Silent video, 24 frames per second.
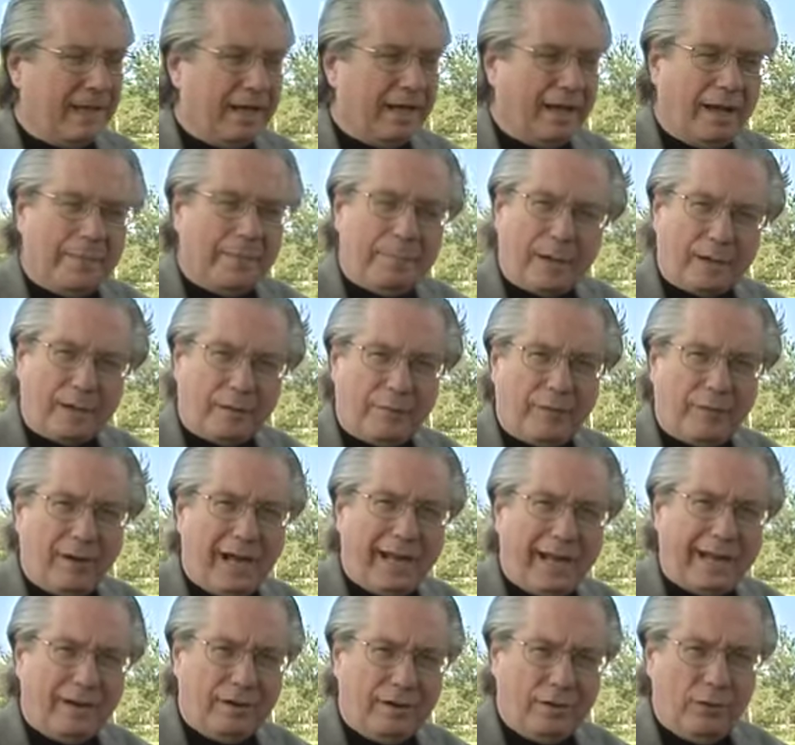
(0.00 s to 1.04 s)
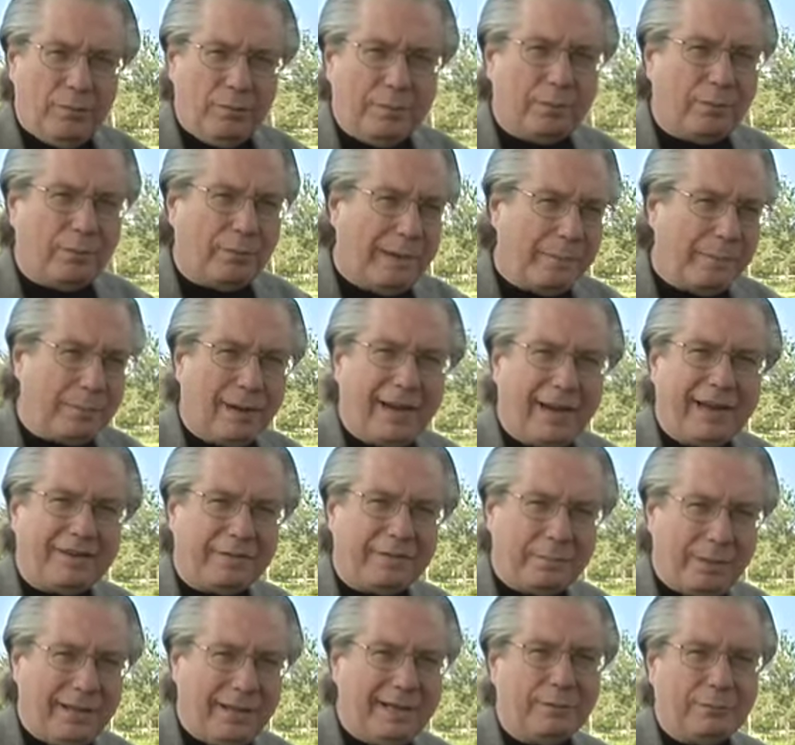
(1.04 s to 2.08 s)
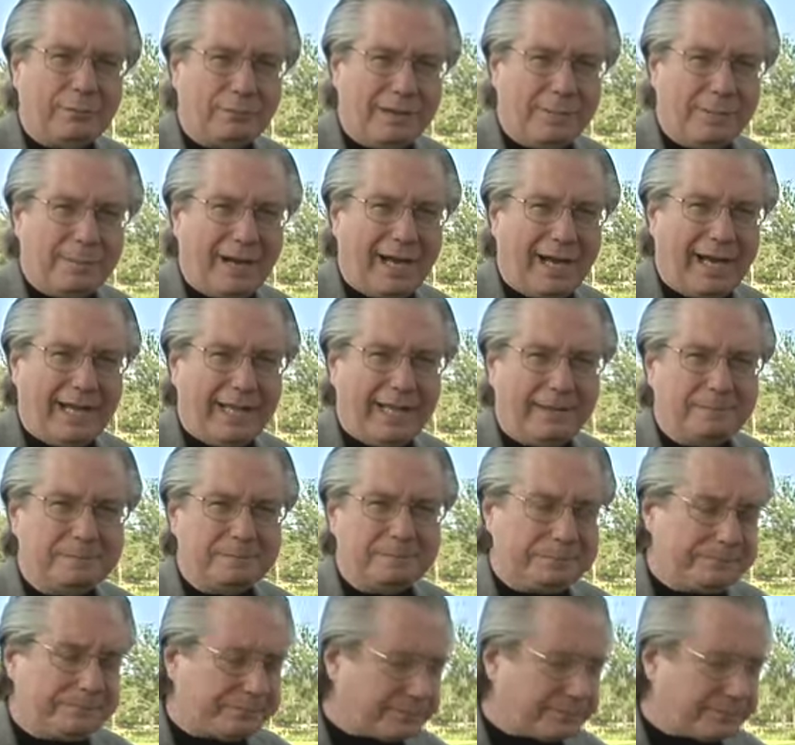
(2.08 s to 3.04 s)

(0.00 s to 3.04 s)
butterfly, loop, Rembrandt, split, and rim lighting.